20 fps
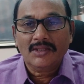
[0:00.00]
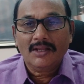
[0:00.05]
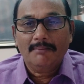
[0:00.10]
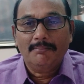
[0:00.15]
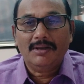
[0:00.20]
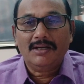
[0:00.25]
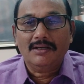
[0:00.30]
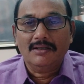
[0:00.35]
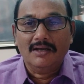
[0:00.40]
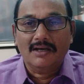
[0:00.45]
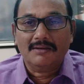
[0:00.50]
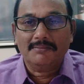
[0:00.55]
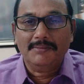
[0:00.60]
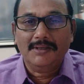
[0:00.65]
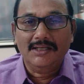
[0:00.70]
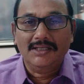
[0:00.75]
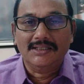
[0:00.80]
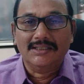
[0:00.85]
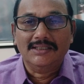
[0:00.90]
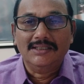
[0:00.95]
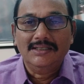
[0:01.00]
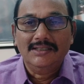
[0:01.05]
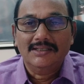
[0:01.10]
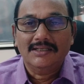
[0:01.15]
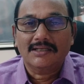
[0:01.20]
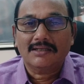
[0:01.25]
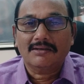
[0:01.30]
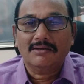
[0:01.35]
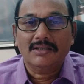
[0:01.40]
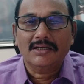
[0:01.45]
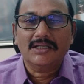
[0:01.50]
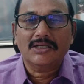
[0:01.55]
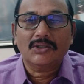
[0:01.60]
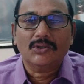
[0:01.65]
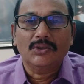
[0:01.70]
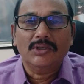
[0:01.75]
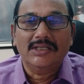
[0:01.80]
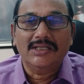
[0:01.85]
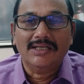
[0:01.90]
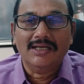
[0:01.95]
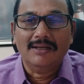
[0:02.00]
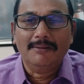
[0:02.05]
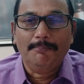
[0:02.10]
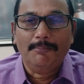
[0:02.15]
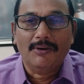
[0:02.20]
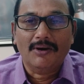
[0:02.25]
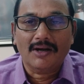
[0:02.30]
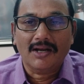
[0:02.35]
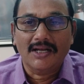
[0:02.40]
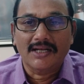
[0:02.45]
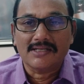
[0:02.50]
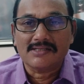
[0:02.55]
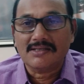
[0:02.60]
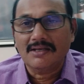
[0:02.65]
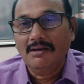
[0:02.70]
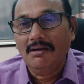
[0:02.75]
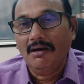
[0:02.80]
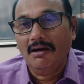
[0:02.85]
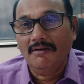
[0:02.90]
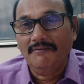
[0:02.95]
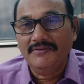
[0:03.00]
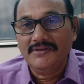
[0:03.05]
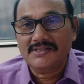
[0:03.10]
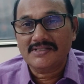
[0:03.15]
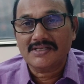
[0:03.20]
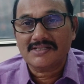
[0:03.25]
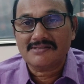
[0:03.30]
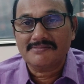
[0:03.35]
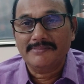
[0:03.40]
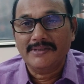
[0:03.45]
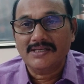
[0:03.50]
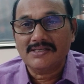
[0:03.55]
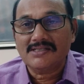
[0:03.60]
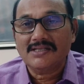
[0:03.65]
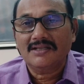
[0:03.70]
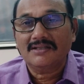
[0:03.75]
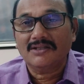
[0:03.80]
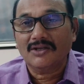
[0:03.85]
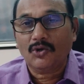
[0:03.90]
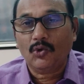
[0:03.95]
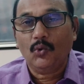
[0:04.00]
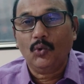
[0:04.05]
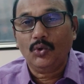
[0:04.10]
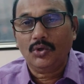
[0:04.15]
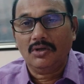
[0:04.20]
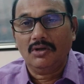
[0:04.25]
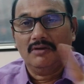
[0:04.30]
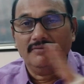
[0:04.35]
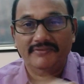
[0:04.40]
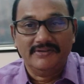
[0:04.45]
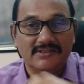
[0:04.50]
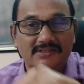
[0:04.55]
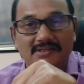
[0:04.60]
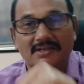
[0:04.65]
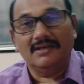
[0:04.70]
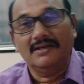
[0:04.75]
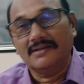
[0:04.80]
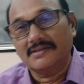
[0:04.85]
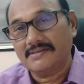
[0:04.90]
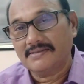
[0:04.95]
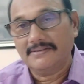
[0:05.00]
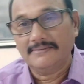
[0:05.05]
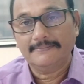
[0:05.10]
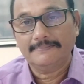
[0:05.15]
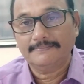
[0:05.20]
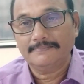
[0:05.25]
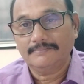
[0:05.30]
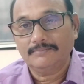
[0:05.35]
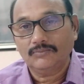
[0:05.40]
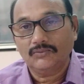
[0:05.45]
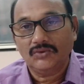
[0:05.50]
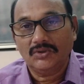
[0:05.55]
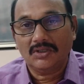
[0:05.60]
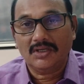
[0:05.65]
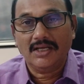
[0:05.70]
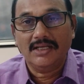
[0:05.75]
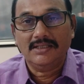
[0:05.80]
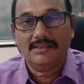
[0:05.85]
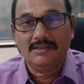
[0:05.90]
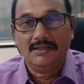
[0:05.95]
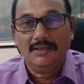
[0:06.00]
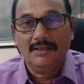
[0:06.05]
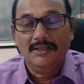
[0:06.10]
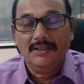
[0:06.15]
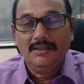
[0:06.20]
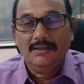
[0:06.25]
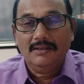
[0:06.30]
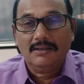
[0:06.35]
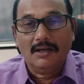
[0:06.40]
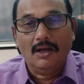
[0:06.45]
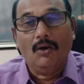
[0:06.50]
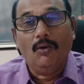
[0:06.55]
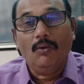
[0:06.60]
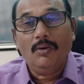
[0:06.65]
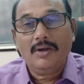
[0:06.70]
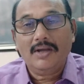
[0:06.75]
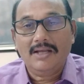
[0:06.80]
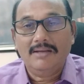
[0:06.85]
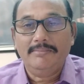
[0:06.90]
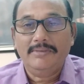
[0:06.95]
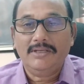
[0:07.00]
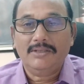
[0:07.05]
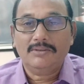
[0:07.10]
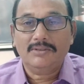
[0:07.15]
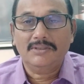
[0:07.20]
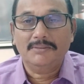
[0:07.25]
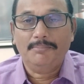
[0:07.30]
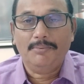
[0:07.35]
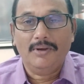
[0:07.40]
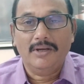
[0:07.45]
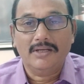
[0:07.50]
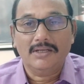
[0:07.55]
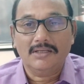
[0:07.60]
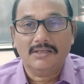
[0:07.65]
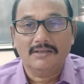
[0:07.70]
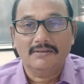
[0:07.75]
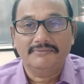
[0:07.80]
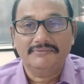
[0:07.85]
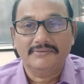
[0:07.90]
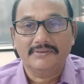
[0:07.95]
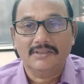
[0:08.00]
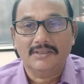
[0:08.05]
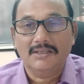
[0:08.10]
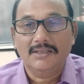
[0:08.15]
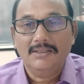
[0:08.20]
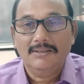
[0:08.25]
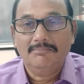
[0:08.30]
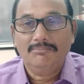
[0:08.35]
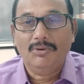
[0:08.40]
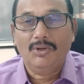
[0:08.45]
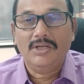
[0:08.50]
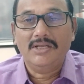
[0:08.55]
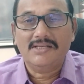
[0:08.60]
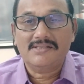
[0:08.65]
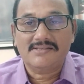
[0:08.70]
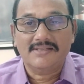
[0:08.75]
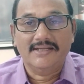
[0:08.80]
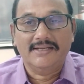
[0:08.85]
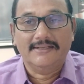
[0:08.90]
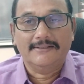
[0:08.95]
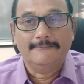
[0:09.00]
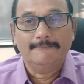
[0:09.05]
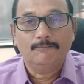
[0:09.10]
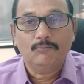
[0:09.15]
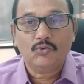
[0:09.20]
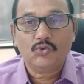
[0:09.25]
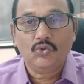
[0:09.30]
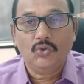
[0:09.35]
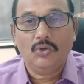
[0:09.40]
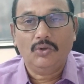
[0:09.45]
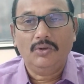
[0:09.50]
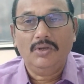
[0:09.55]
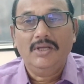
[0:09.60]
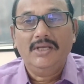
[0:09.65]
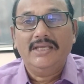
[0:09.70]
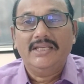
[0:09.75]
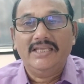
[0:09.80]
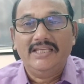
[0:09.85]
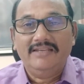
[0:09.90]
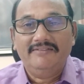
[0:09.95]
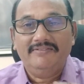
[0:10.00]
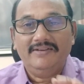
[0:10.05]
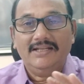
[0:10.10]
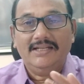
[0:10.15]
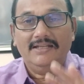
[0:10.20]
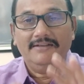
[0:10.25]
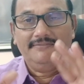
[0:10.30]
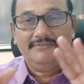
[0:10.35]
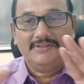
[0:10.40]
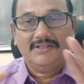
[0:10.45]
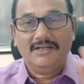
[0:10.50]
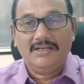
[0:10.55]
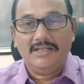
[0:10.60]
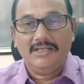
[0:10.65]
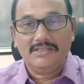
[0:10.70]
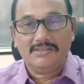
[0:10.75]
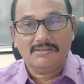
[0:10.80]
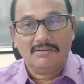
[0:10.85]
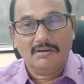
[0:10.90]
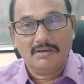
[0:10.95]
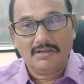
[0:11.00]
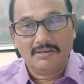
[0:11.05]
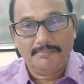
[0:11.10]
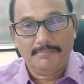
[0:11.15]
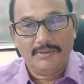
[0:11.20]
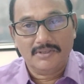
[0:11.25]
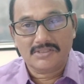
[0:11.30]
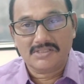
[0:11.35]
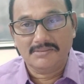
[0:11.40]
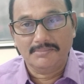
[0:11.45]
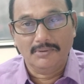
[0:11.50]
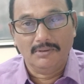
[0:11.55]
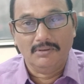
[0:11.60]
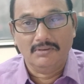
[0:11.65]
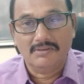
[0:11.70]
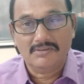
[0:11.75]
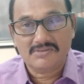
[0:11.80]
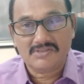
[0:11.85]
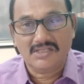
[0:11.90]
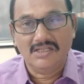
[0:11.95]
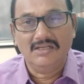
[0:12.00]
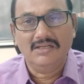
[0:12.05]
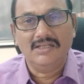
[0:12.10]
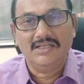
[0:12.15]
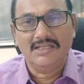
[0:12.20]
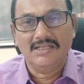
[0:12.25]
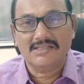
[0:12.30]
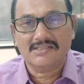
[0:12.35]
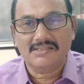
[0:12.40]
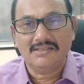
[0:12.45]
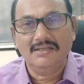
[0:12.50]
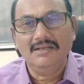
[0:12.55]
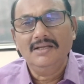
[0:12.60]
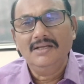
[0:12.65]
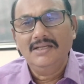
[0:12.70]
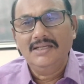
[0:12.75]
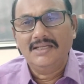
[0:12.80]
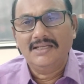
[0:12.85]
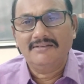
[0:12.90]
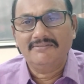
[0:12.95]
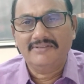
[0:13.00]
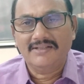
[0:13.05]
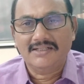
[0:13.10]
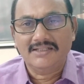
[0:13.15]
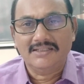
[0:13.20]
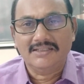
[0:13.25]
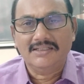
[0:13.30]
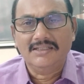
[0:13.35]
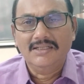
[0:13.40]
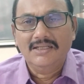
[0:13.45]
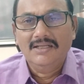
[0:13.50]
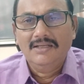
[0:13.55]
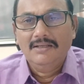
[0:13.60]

But normally, according to legal parlance, officers means the court officers. Right? Now, coming to the point of police aid. So, even if that is not possible, still he is a very